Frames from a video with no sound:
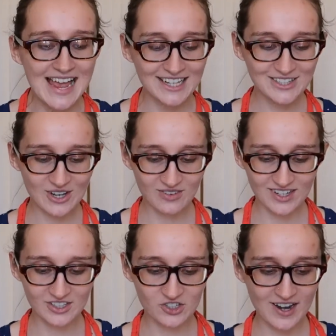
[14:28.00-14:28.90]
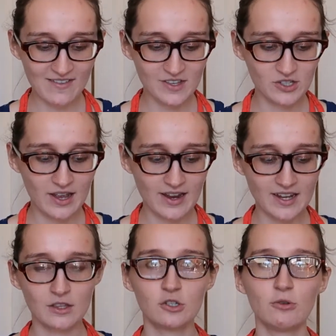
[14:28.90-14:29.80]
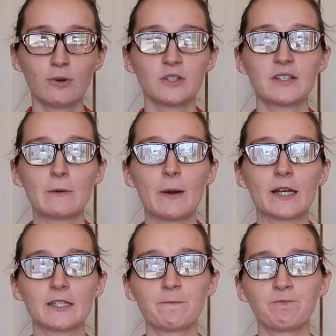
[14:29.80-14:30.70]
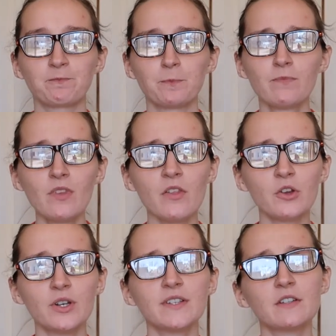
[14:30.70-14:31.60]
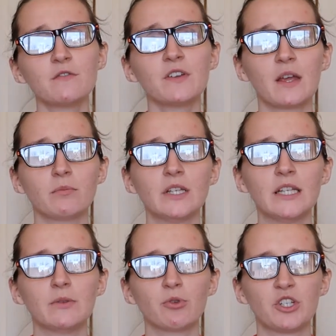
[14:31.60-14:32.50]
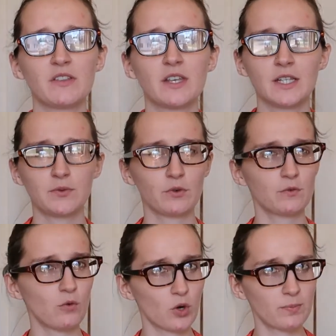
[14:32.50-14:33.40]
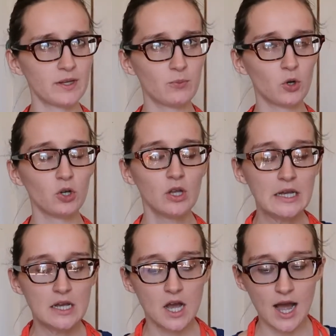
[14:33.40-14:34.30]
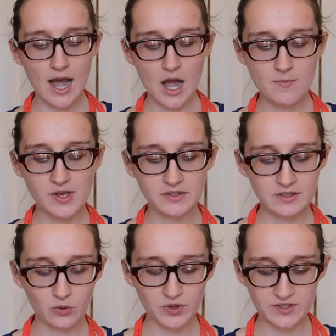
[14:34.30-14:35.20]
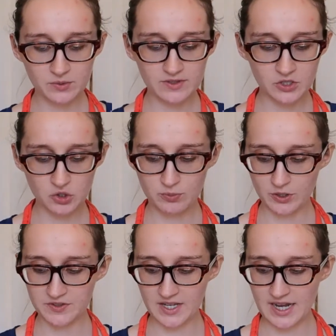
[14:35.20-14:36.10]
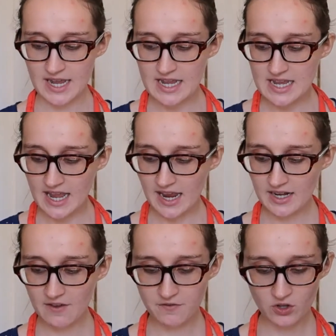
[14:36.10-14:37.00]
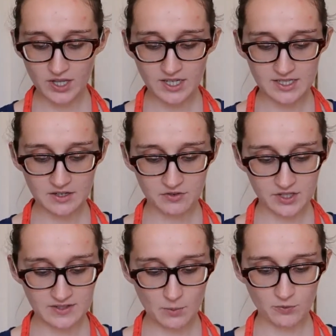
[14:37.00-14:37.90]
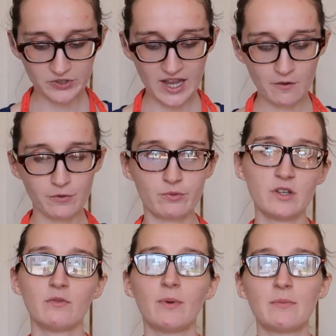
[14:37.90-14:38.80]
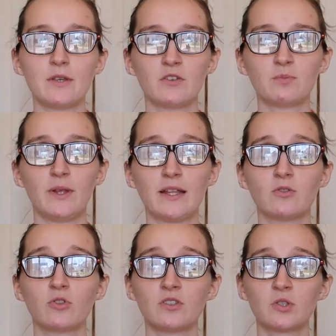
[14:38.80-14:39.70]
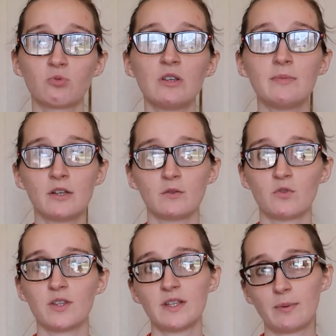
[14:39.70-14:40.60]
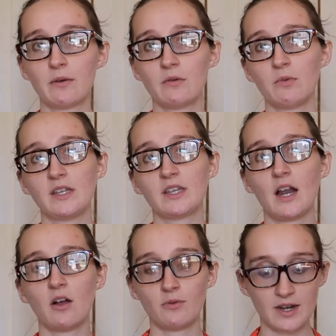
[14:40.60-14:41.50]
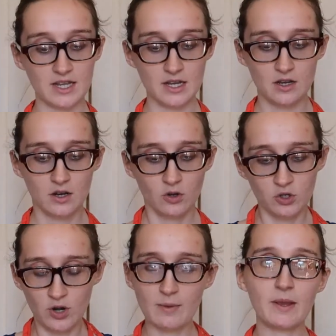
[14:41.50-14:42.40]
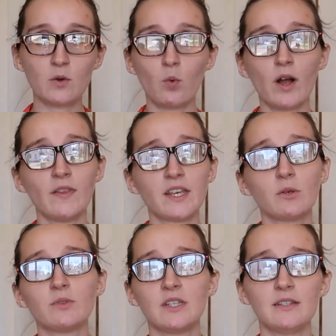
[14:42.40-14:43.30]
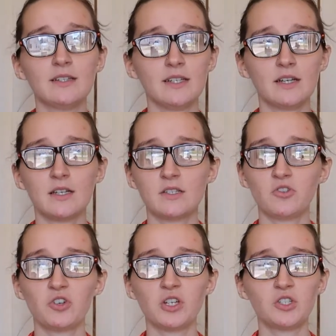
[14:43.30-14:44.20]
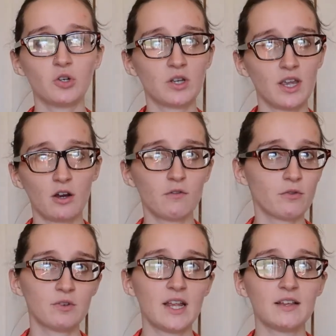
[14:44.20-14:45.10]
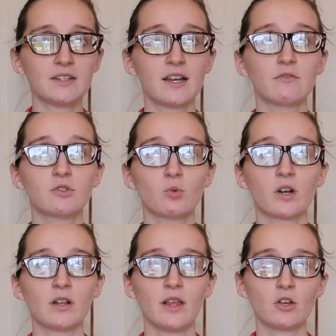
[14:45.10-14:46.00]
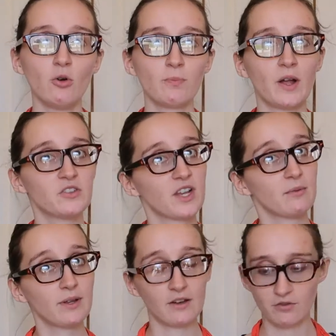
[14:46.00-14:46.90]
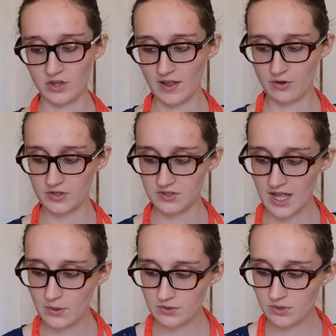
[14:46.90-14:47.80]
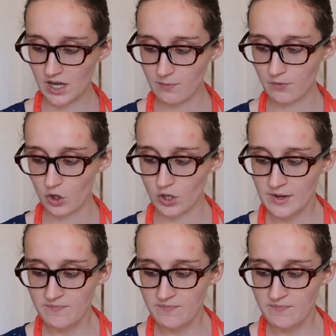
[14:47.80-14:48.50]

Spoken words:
And so I wanted to try I get the 2-person box. There is the family, which I think is for 4 people. And so this one is a 2-person, and I feel like it definitely is helpful to have 3 of my meals planned. So there's 3 meals for this upcoming week that already, you know, I made one, like it was easy. It took care of 3 days. I didn't have to worry like, oh, I just gotta plan for the other. So that was really helpful.